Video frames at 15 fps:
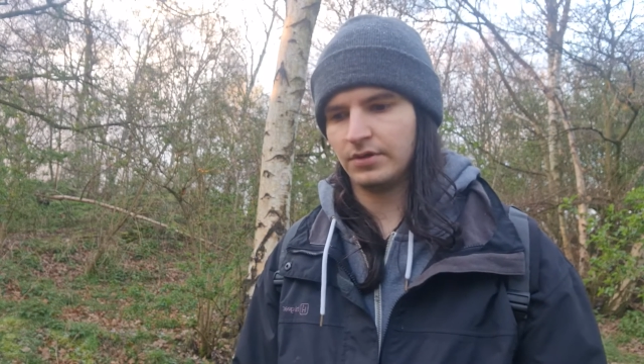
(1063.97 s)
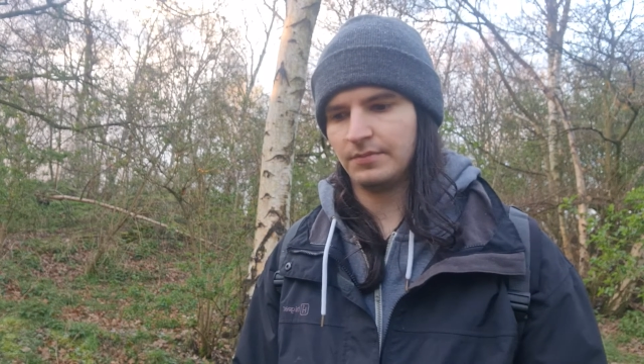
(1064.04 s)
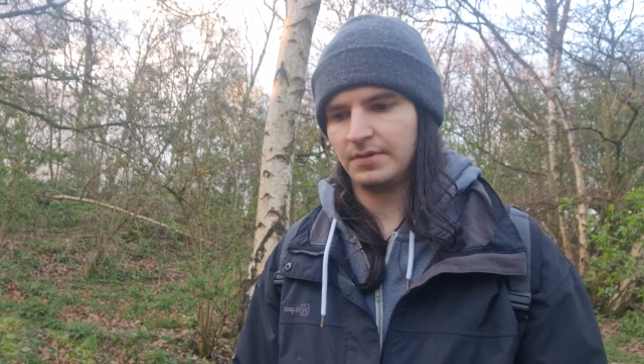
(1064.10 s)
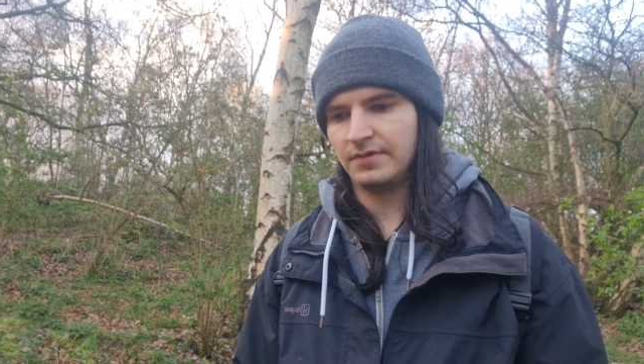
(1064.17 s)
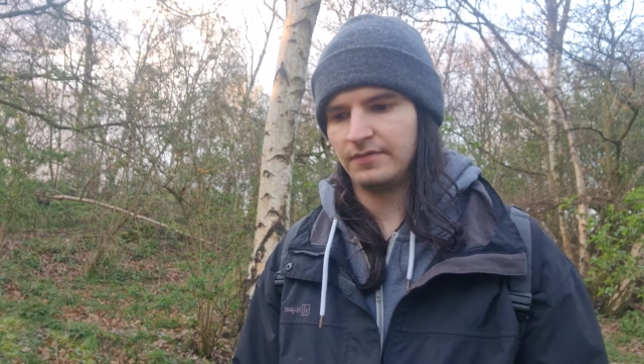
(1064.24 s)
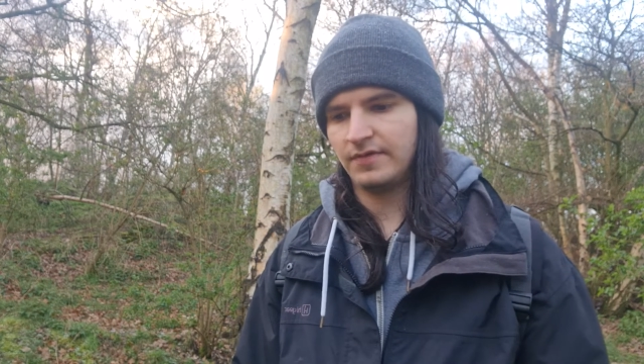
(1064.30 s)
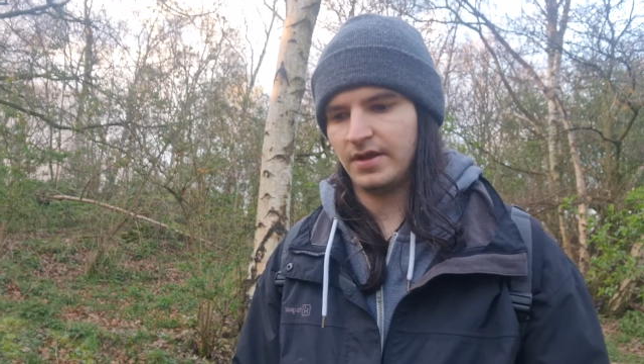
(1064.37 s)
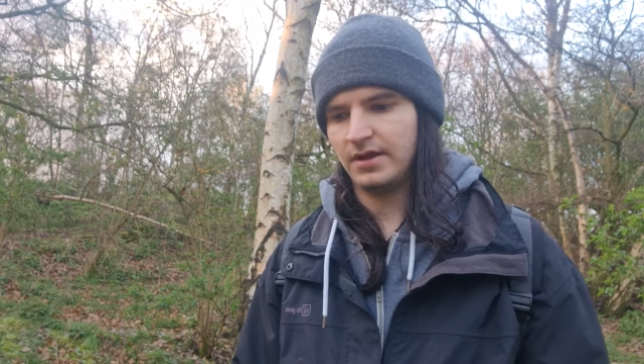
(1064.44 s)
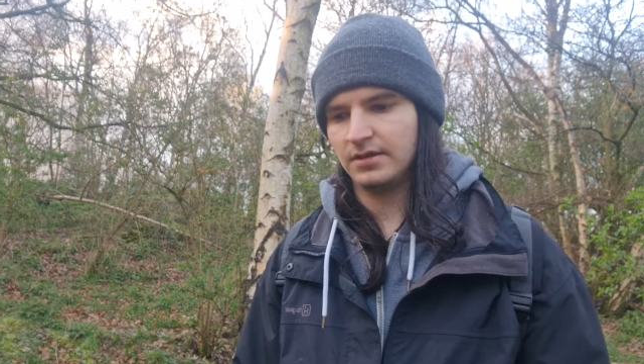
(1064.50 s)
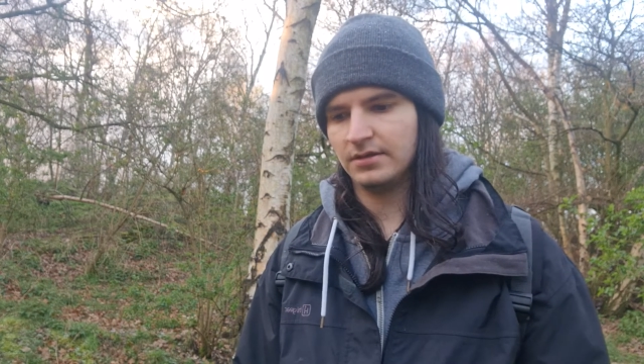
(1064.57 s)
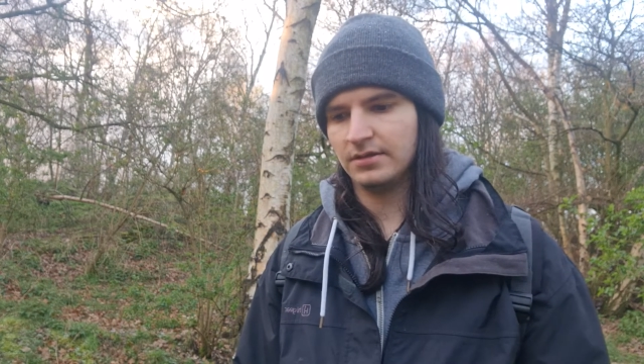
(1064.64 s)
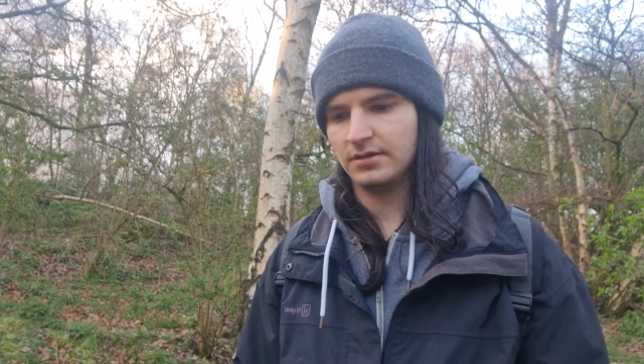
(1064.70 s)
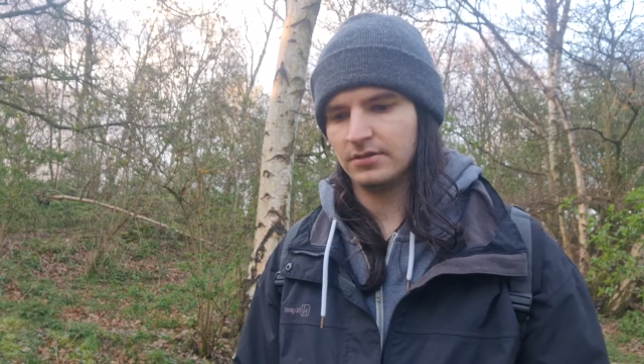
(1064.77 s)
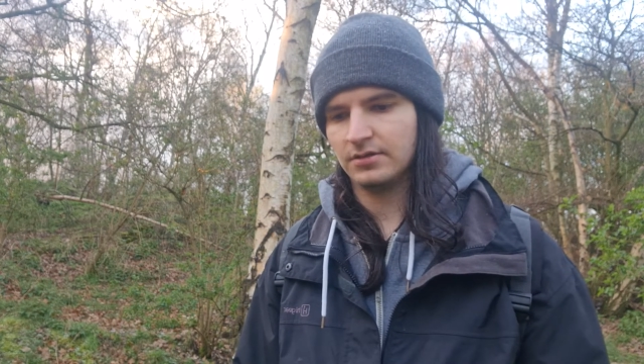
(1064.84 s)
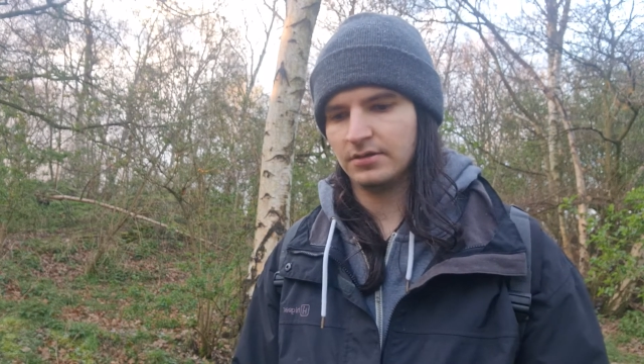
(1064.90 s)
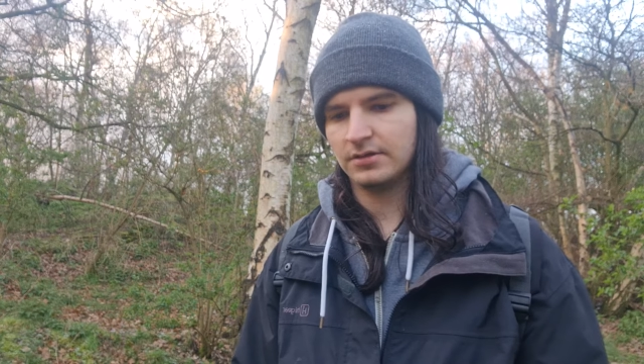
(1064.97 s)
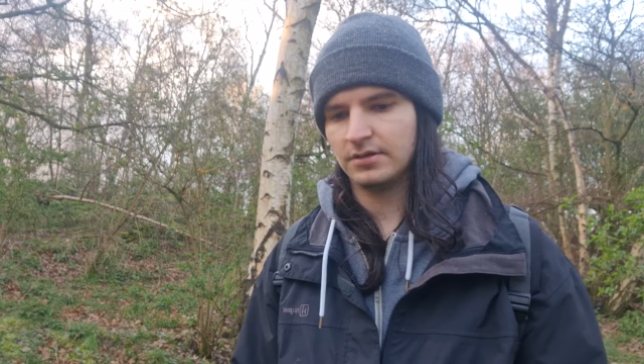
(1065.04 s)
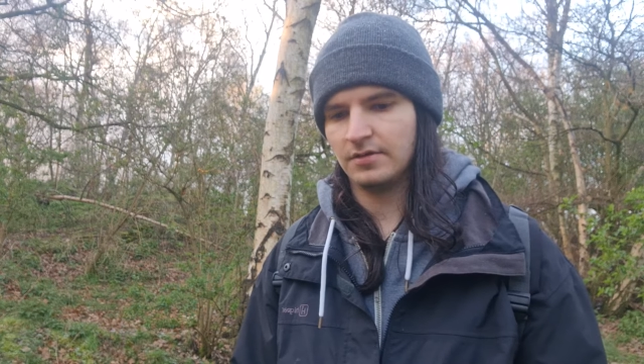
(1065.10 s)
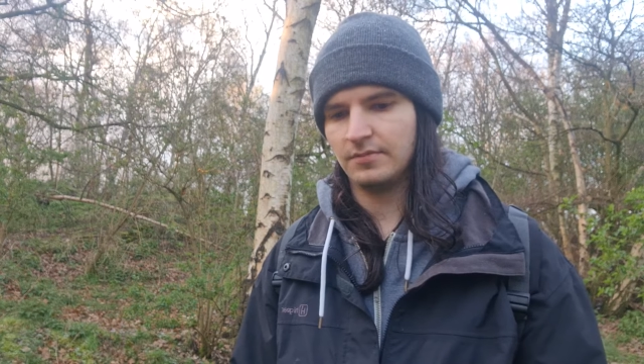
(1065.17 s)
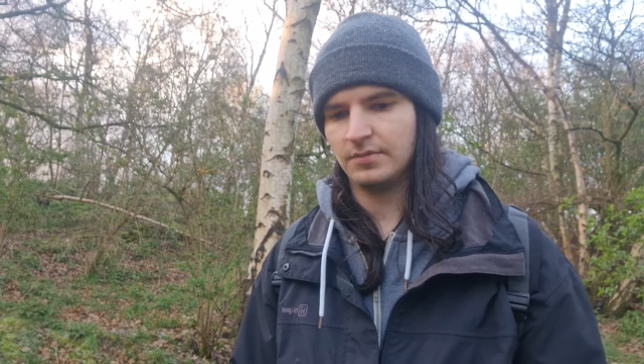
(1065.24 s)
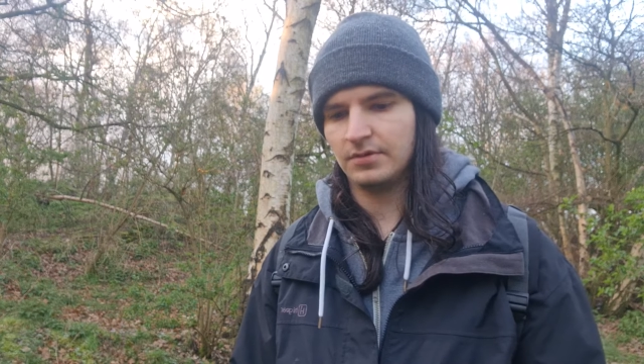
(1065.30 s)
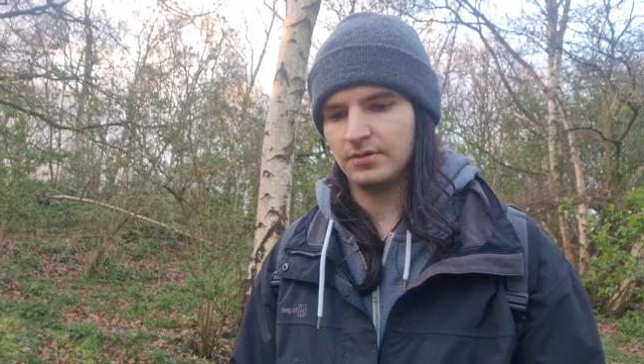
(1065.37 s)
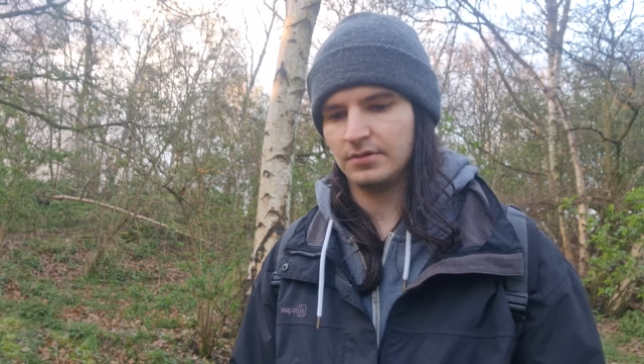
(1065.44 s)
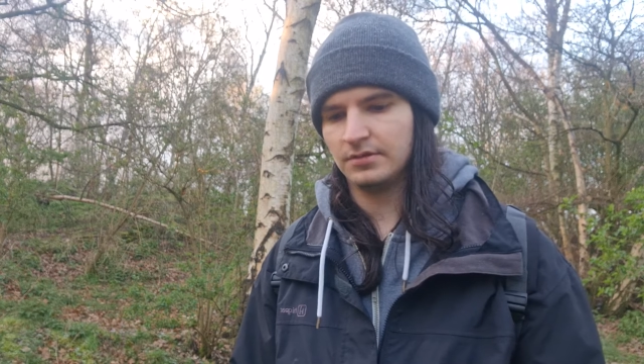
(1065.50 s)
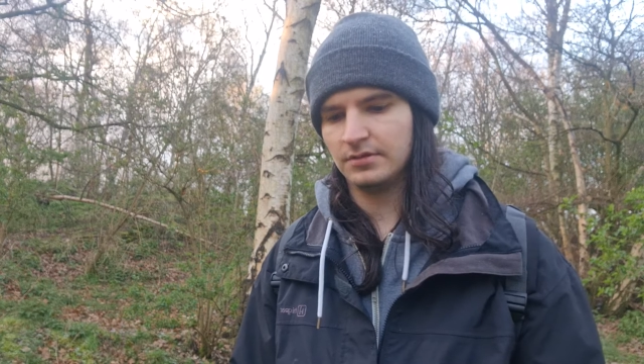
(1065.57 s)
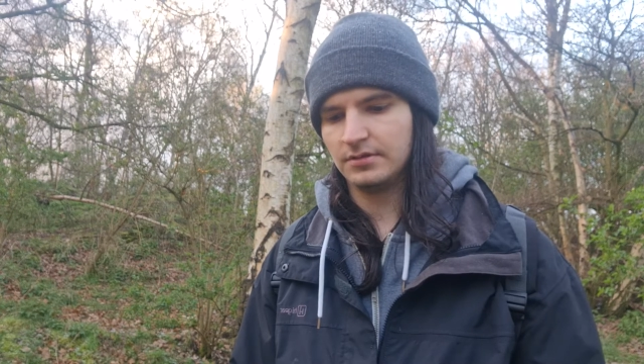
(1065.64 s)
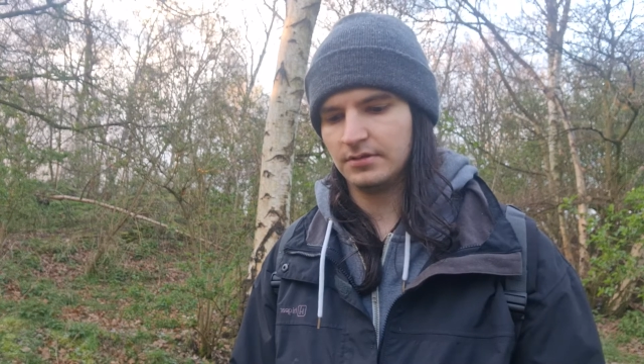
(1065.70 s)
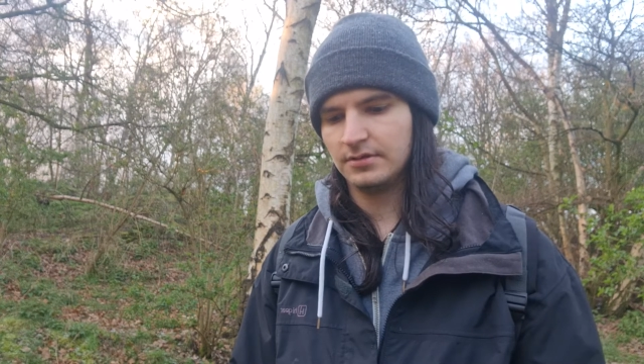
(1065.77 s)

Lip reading: many things. It's not necessarily because